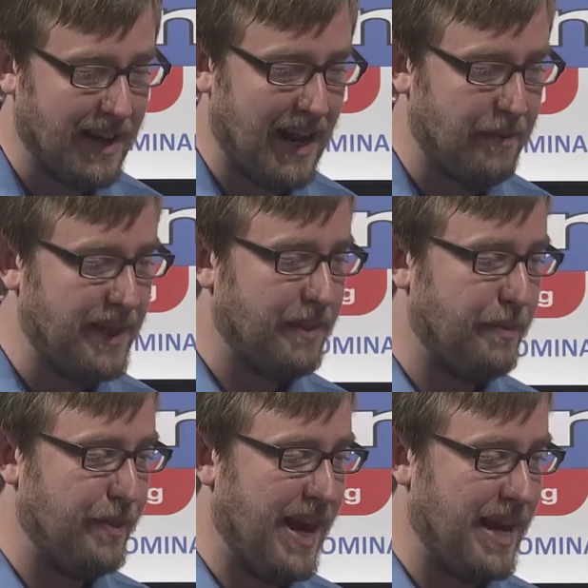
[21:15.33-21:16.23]
I
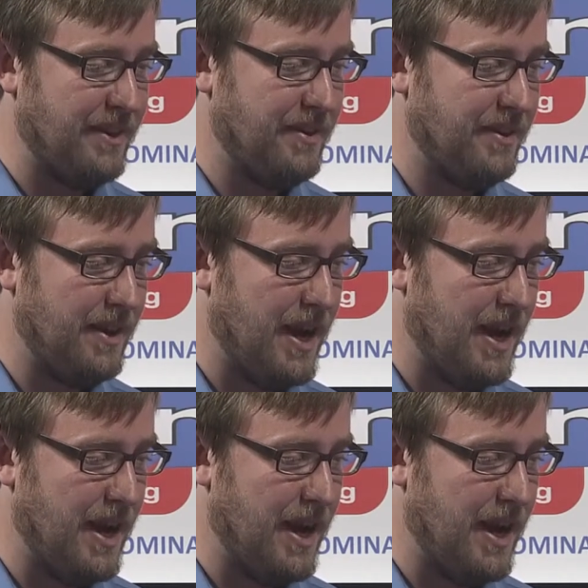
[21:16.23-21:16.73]
think that